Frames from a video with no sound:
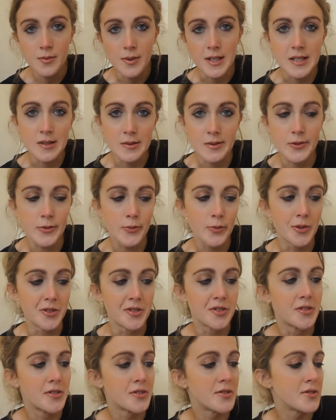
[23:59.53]
This
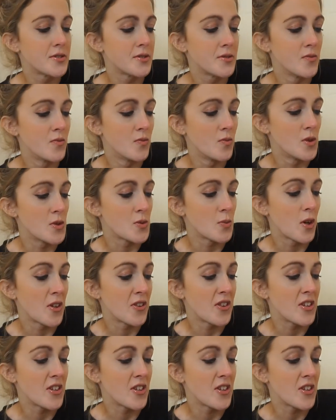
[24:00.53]
was one